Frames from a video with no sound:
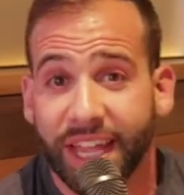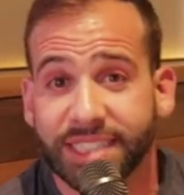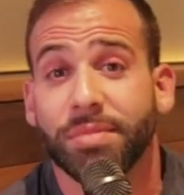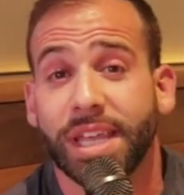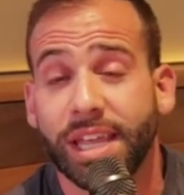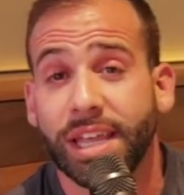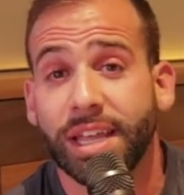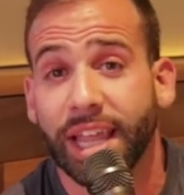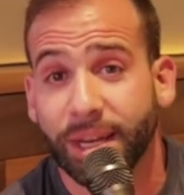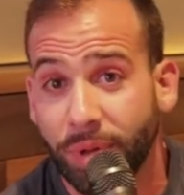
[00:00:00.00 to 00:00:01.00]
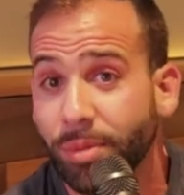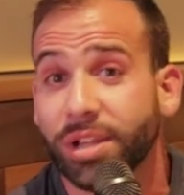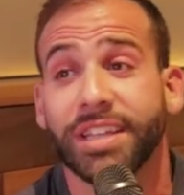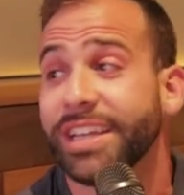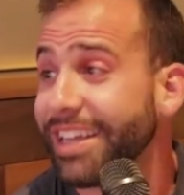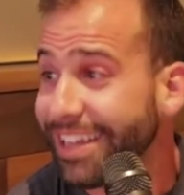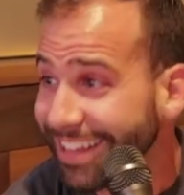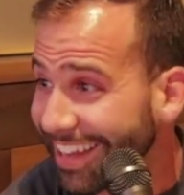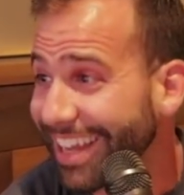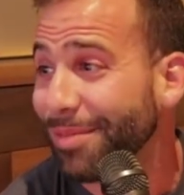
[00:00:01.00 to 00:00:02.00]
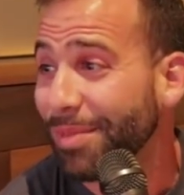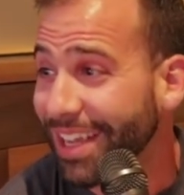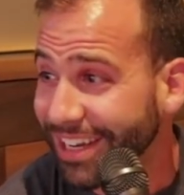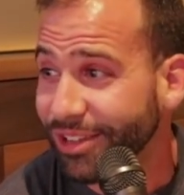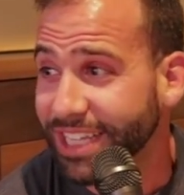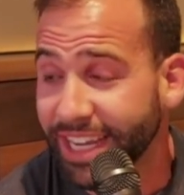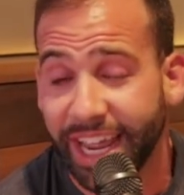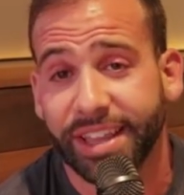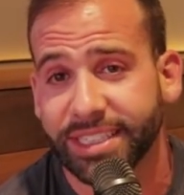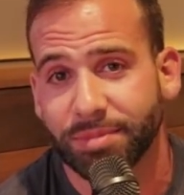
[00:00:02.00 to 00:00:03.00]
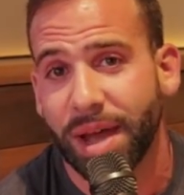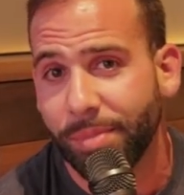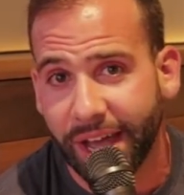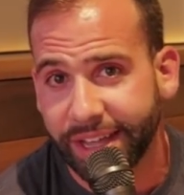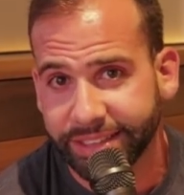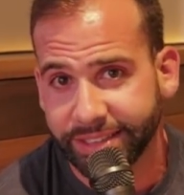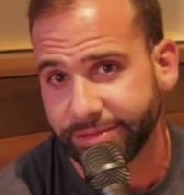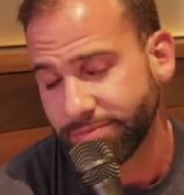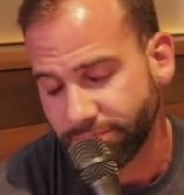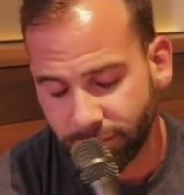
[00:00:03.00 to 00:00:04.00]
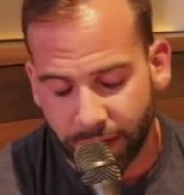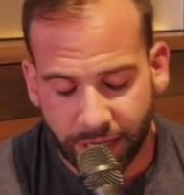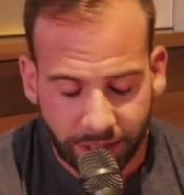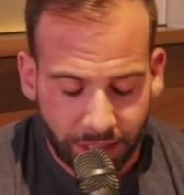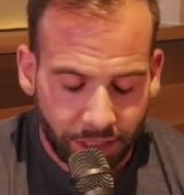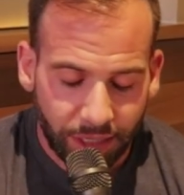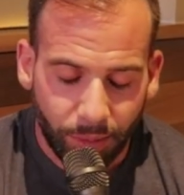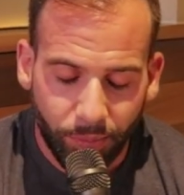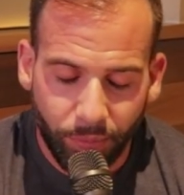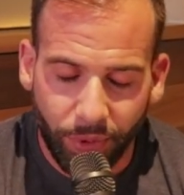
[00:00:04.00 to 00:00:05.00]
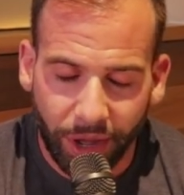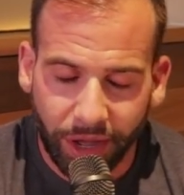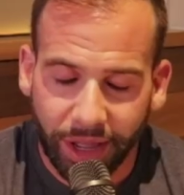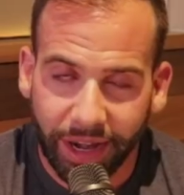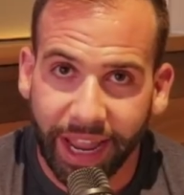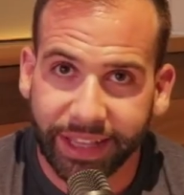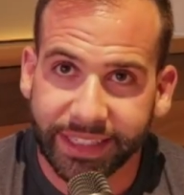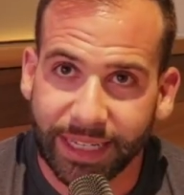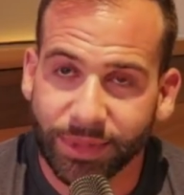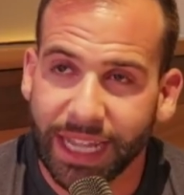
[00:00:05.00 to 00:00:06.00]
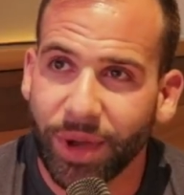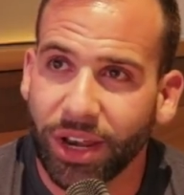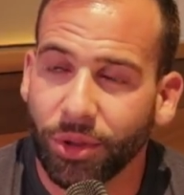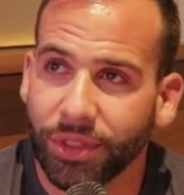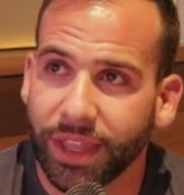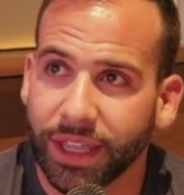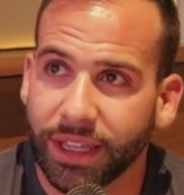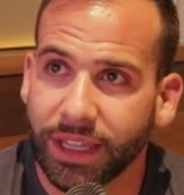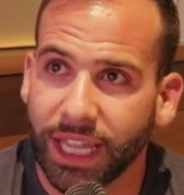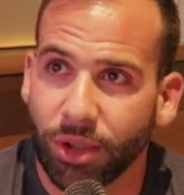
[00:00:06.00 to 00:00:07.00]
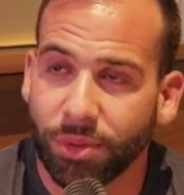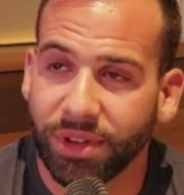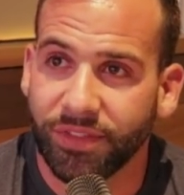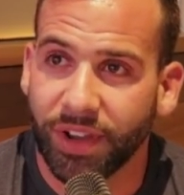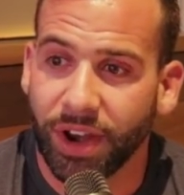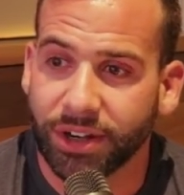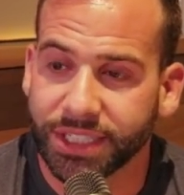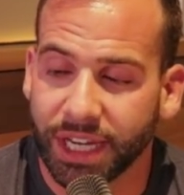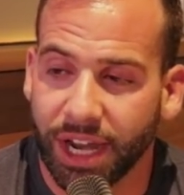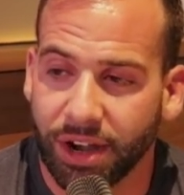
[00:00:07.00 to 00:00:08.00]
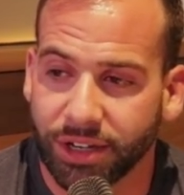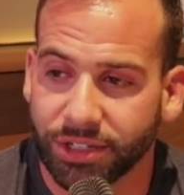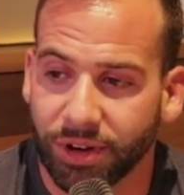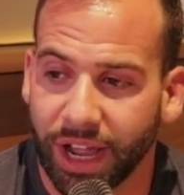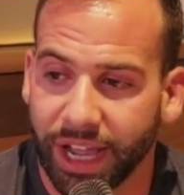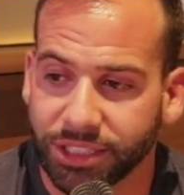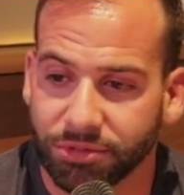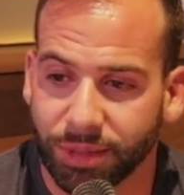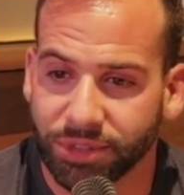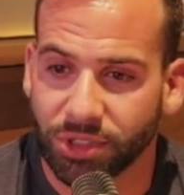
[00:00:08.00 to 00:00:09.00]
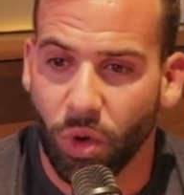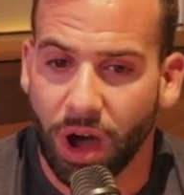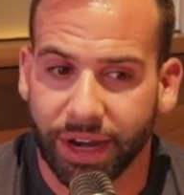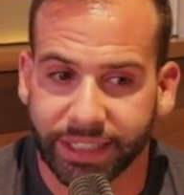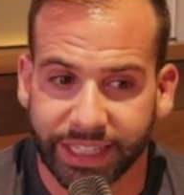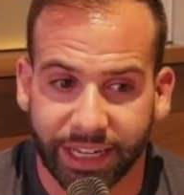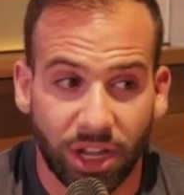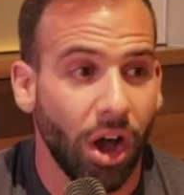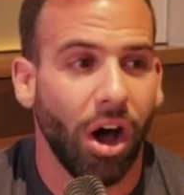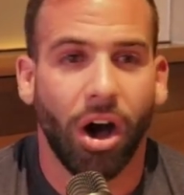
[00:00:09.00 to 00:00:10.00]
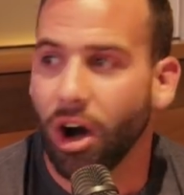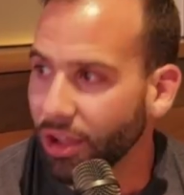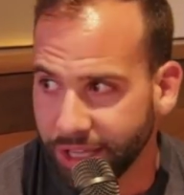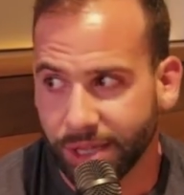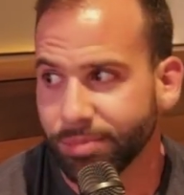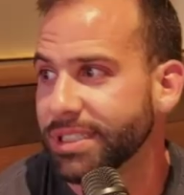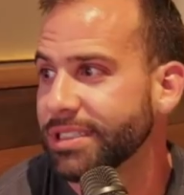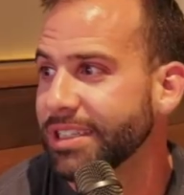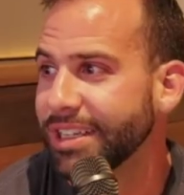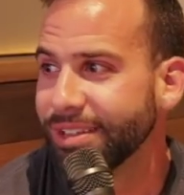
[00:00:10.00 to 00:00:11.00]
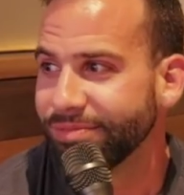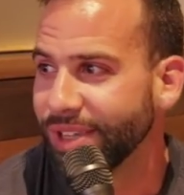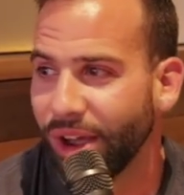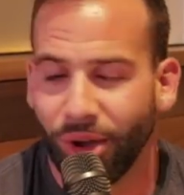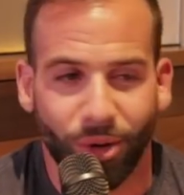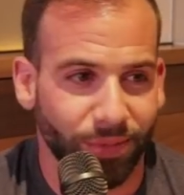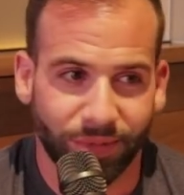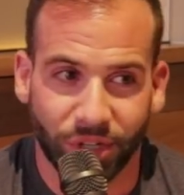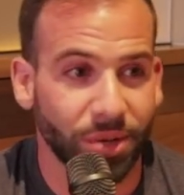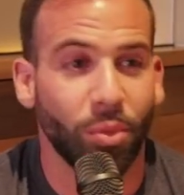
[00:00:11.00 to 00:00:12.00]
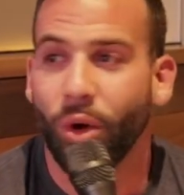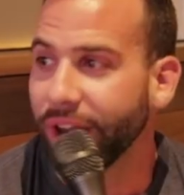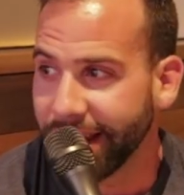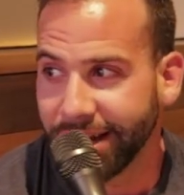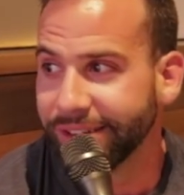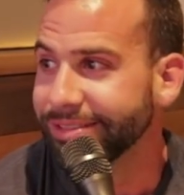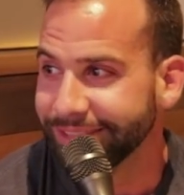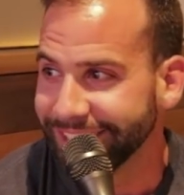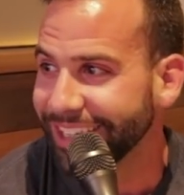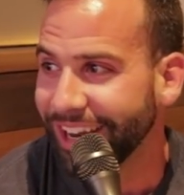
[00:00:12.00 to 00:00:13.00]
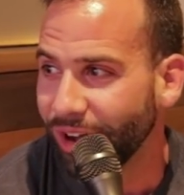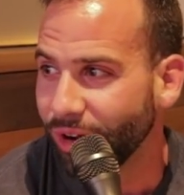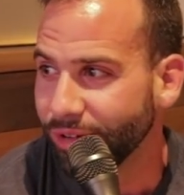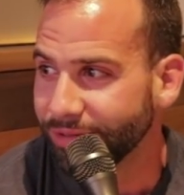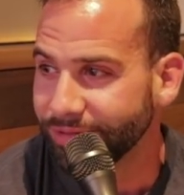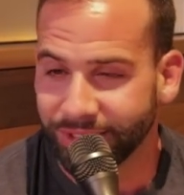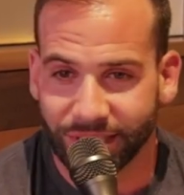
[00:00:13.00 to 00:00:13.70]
that's me like publicly like admit, you know, saying, hey, this is my bias. Okay. But at the same time, I don't think it would be fair to characterize Rip squat as like all hips, you know, good morning, you know,